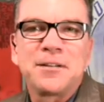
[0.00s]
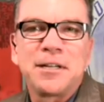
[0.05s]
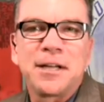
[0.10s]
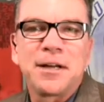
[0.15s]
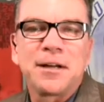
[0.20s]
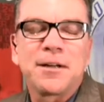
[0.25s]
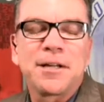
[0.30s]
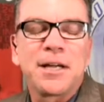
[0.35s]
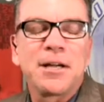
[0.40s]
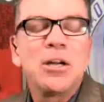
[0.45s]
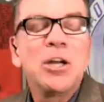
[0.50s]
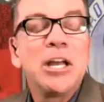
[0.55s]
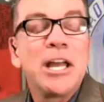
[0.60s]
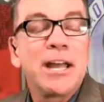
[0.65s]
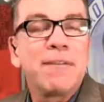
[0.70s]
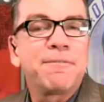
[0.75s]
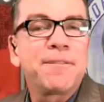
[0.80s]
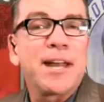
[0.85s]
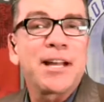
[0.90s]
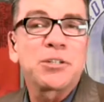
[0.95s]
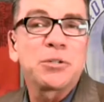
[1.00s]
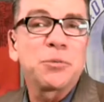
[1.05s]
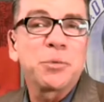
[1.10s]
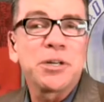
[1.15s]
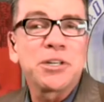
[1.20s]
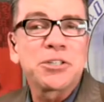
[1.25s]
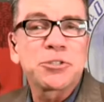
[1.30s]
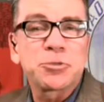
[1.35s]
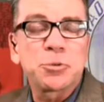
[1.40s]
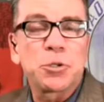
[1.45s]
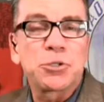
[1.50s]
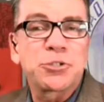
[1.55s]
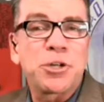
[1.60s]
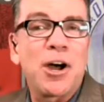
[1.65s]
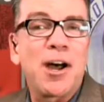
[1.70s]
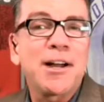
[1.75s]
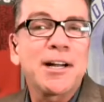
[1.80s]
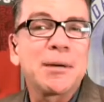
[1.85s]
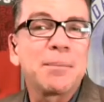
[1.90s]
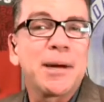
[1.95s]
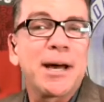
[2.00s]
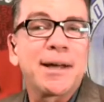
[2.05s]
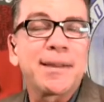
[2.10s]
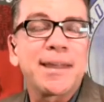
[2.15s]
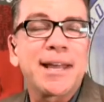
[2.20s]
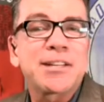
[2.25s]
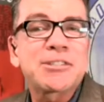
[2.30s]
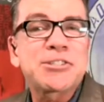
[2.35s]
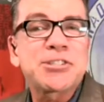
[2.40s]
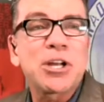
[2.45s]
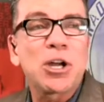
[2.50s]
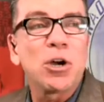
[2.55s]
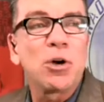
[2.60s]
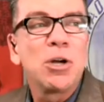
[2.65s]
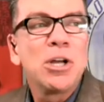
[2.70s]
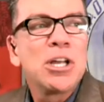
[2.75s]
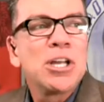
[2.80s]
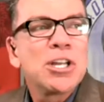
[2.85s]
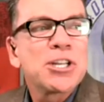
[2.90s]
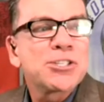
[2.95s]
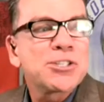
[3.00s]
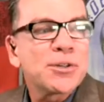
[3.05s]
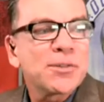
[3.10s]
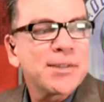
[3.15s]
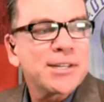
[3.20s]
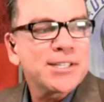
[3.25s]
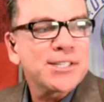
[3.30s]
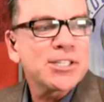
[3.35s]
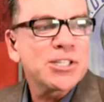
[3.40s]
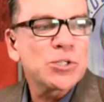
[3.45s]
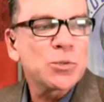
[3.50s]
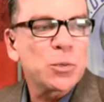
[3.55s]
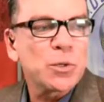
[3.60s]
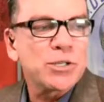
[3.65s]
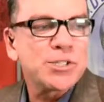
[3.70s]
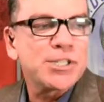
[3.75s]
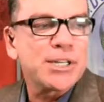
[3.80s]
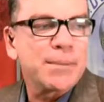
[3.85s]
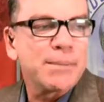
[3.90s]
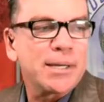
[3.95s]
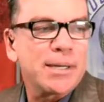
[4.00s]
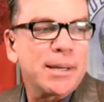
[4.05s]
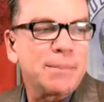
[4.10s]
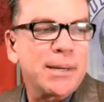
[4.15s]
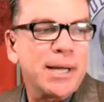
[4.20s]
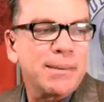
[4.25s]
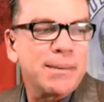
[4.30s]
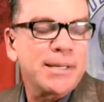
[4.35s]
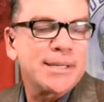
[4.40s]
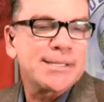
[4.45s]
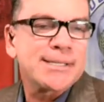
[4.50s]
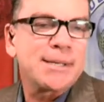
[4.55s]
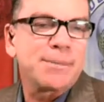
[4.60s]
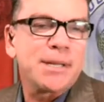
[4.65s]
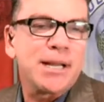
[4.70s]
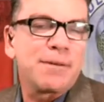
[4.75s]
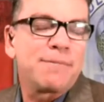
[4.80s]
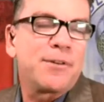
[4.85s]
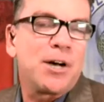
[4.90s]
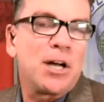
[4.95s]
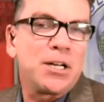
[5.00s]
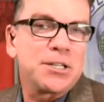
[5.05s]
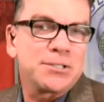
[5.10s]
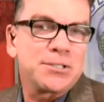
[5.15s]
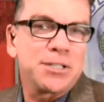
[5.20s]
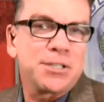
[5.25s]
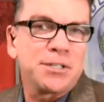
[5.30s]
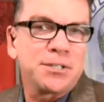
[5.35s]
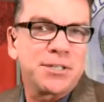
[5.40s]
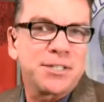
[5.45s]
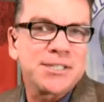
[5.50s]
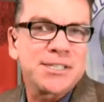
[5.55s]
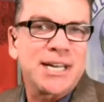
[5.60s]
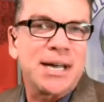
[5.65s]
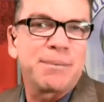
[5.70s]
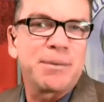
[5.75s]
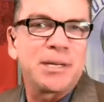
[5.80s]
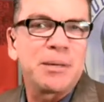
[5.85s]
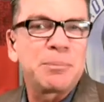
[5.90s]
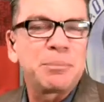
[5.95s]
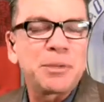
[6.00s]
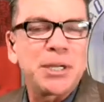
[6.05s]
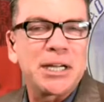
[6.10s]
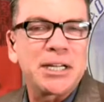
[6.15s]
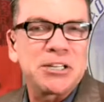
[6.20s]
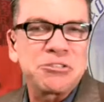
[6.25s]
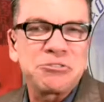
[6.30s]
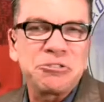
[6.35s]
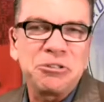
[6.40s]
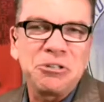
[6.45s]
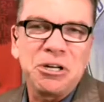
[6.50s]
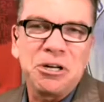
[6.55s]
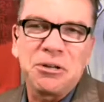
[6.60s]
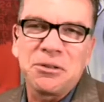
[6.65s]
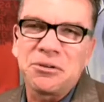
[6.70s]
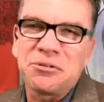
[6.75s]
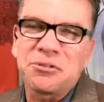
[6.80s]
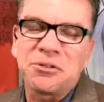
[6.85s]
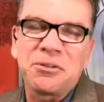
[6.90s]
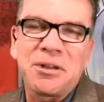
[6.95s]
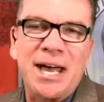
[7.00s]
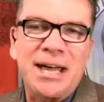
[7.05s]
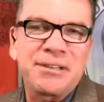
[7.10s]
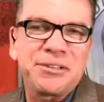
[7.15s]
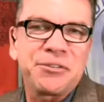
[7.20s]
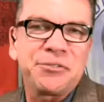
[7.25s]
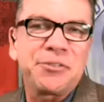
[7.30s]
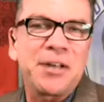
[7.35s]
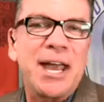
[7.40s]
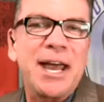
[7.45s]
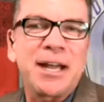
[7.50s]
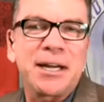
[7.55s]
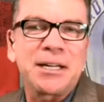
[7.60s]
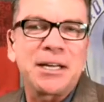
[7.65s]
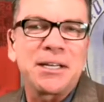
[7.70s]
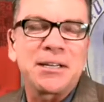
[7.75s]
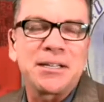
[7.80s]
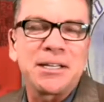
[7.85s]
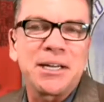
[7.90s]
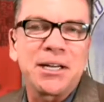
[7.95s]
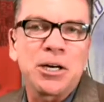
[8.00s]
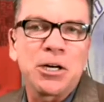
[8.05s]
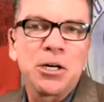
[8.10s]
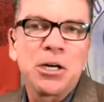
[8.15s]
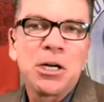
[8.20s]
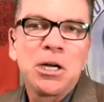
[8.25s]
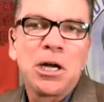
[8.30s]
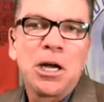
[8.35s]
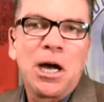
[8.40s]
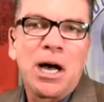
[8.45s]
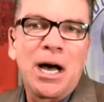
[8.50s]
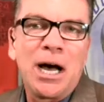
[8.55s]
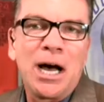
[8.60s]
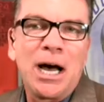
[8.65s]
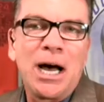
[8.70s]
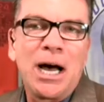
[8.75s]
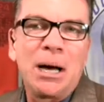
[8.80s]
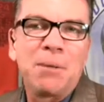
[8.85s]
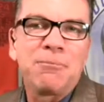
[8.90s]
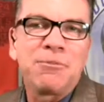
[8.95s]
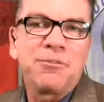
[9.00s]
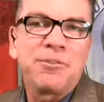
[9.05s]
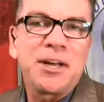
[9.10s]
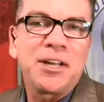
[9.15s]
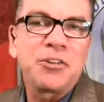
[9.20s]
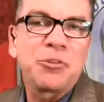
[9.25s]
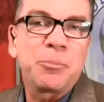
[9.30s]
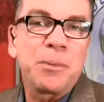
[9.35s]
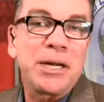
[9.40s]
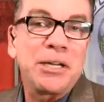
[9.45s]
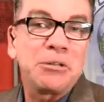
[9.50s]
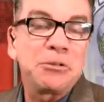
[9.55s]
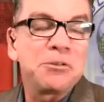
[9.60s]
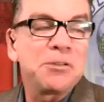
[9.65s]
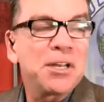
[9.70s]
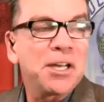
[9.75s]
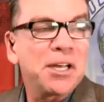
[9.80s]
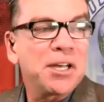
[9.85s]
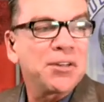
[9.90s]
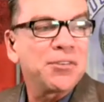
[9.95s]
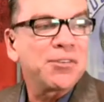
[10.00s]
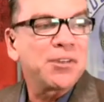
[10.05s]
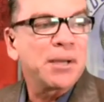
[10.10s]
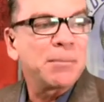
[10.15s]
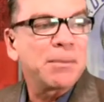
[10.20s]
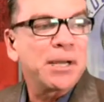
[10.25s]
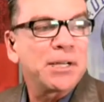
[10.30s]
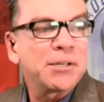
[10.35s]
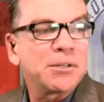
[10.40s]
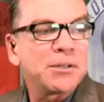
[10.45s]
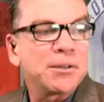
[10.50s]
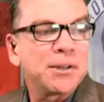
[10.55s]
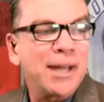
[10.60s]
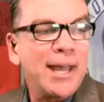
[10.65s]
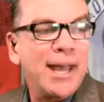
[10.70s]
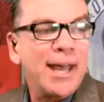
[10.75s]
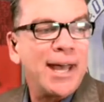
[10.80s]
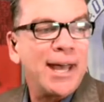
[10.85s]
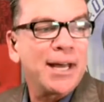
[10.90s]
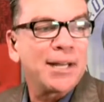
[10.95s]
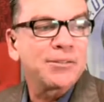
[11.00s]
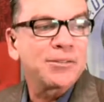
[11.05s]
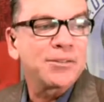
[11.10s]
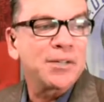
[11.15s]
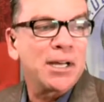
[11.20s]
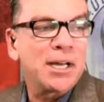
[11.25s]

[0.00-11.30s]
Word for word: Yeah, yeah. In fact, we're gonna we'll talk about that. So, so this is where some of that maybe that some of that volatility is coming in play, because you know there's a lot of static in the air. Um, Feds may do this, they may do that.